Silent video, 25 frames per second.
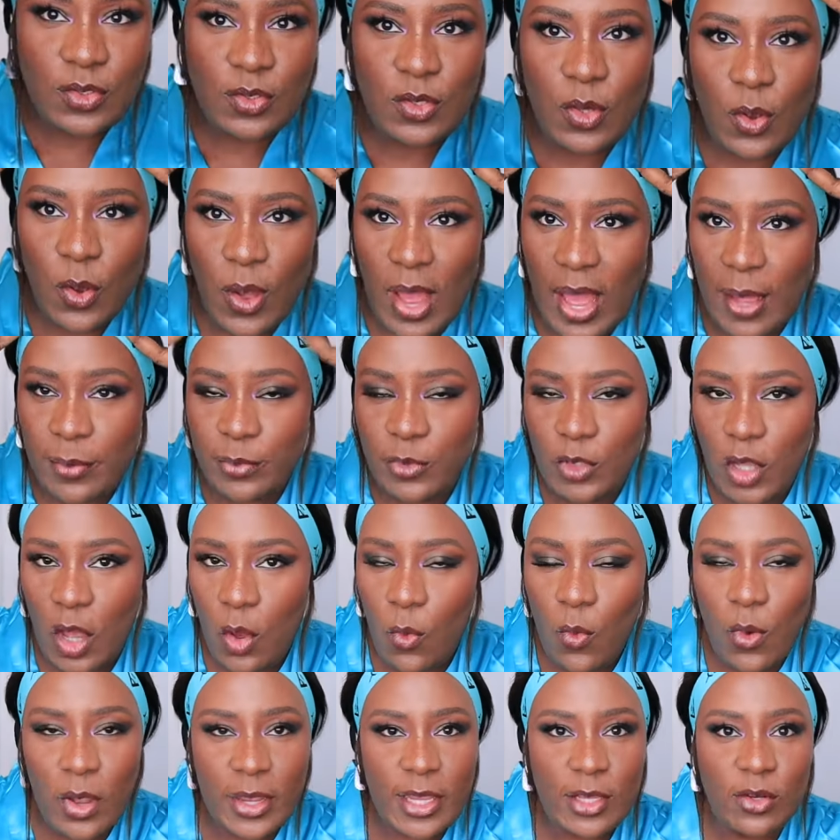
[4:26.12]
So I'm
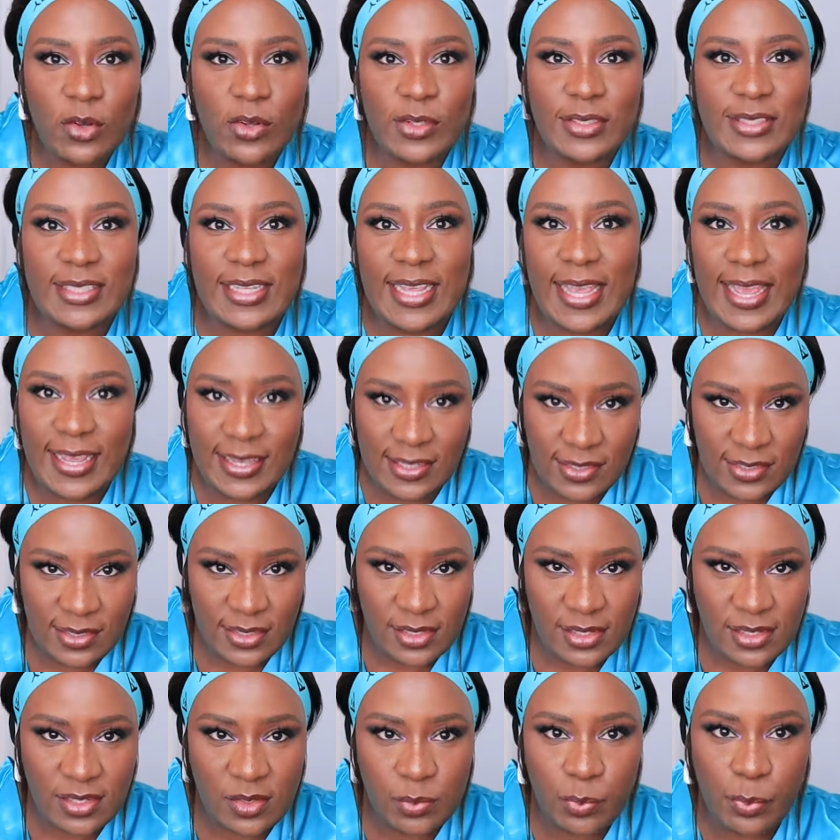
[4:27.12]
done working on the
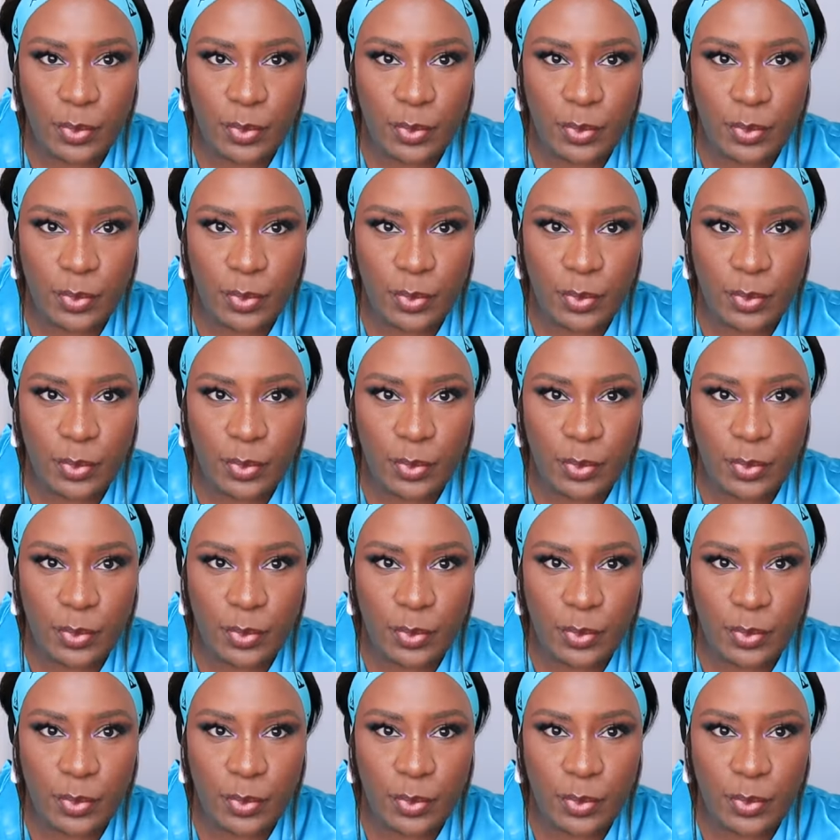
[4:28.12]
edges,